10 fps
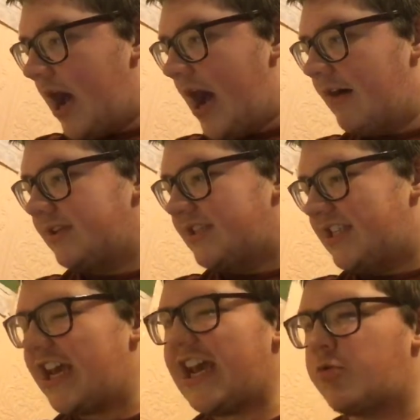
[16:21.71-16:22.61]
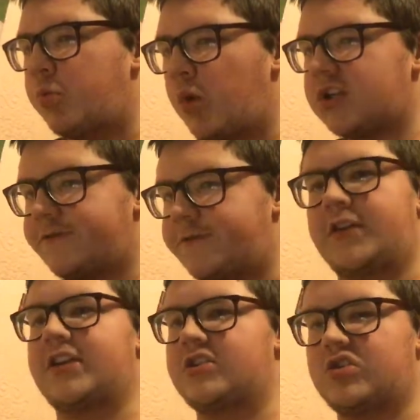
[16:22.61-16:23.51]
I would take
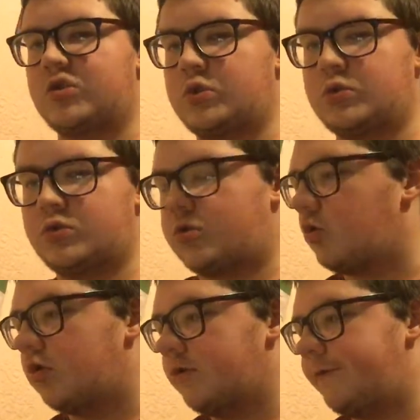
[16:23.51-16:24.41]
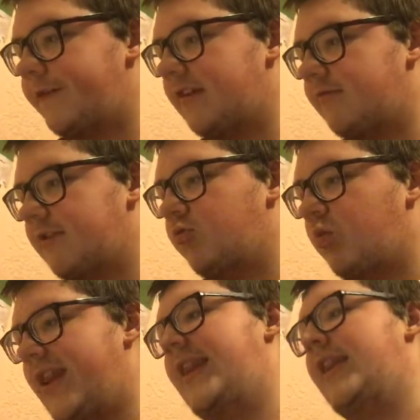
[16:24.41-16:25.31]
Watford. I just don't think we'd
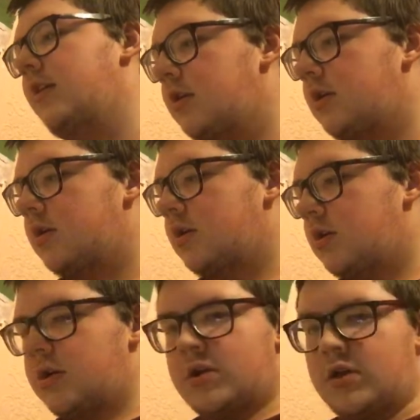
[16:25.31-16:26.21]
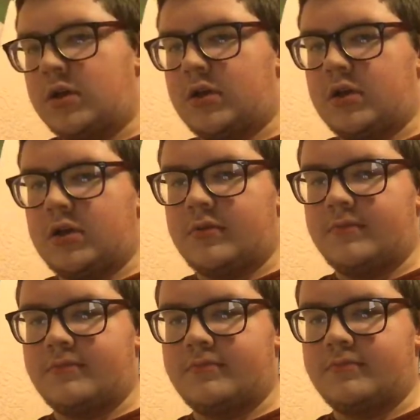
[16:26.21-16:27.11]
win.
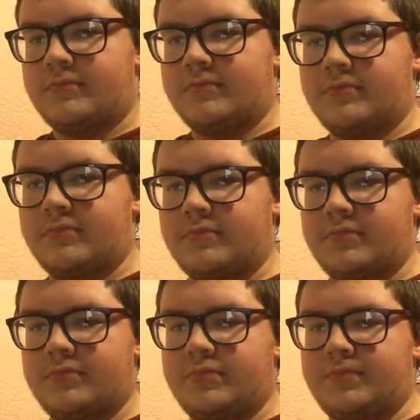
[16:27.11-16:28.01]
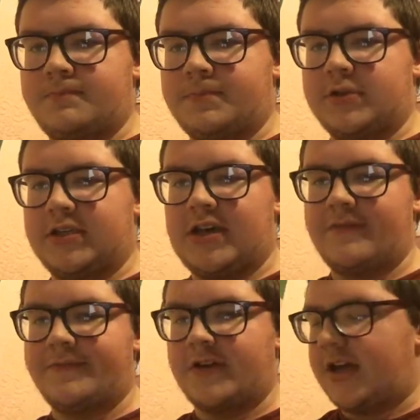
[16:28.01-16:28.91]
But I'd
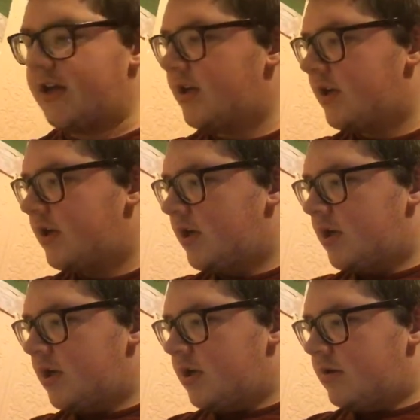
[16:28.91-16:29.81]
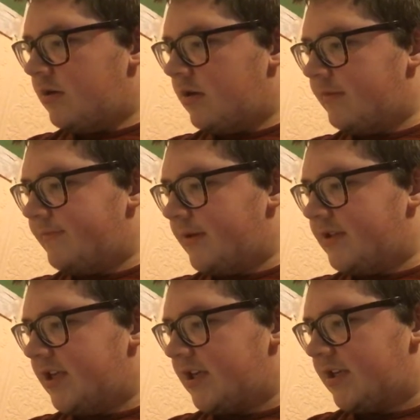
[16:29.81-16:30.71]
have I'd
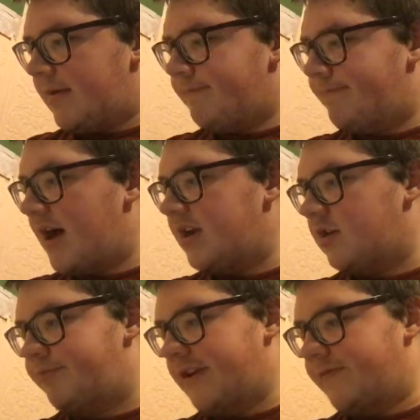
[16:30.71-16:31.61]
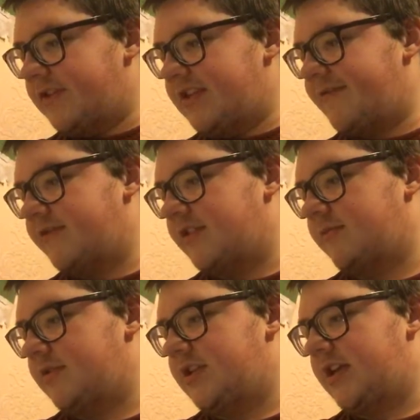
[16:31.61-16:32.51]
take them. Barnet or Brentford definitely
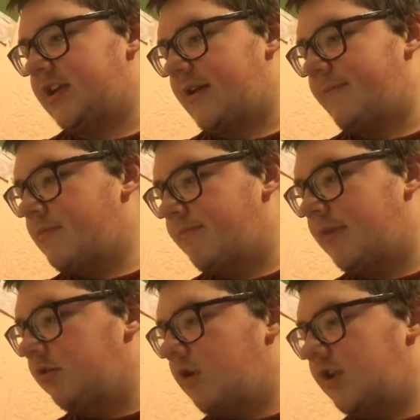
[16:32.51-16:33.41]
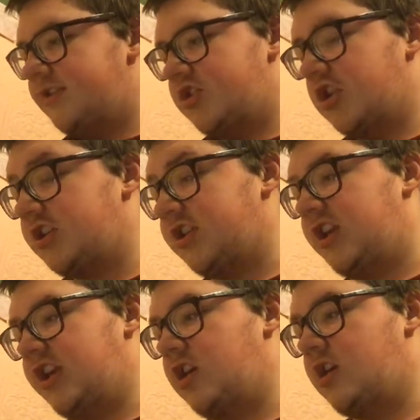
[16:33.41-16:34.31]
would take them. Millwall
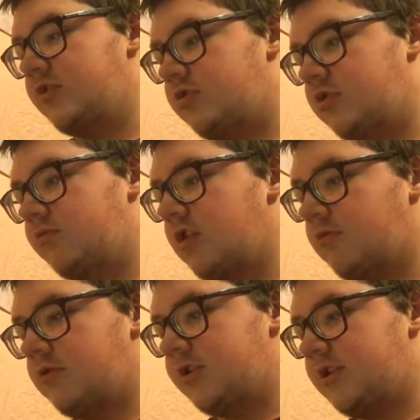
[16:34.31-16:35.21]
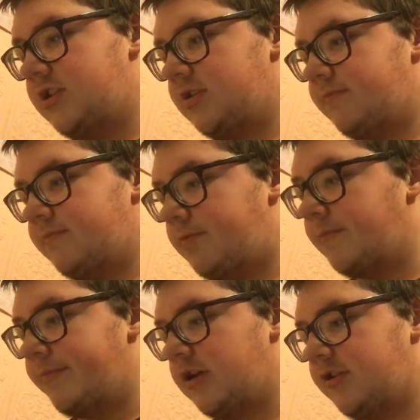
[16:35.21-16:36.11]
certainly not. Do not want
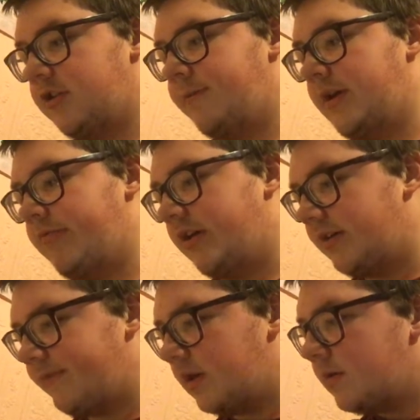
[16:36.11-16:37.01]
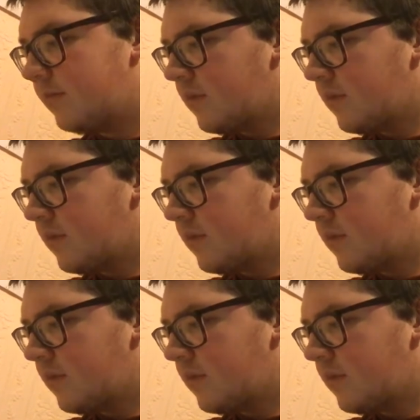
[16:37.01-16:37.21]
Pompey or QPR either.